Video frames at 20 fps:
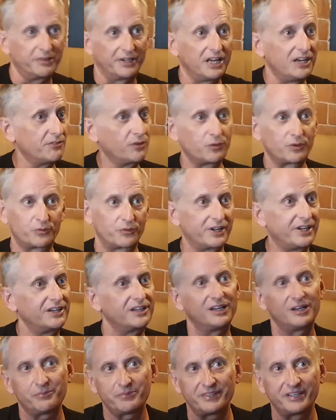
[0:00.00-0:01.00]
But everyone ran
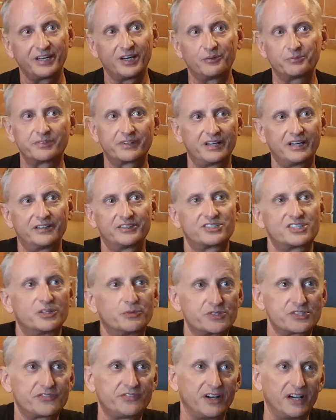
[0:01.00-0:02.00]
up yeah. and they helped her out, and she
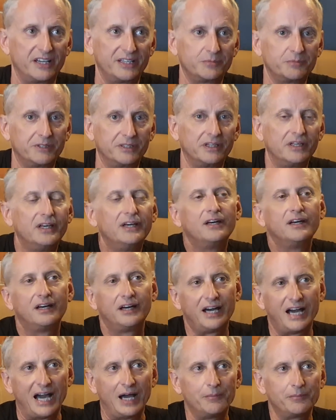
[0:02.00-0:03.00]
was fine. But
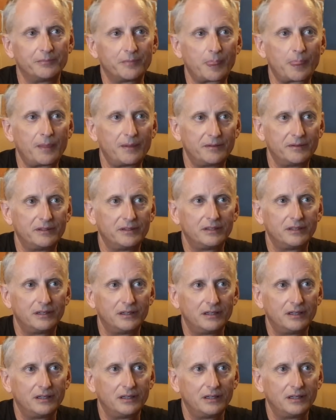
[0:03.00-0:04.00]
but I've um, seen very few
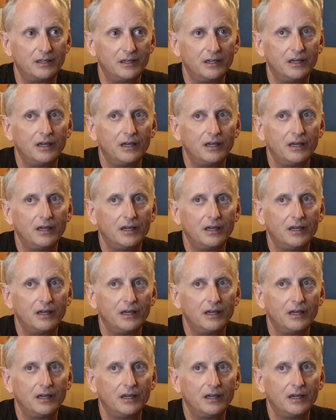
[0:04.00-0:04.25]
wrecks here.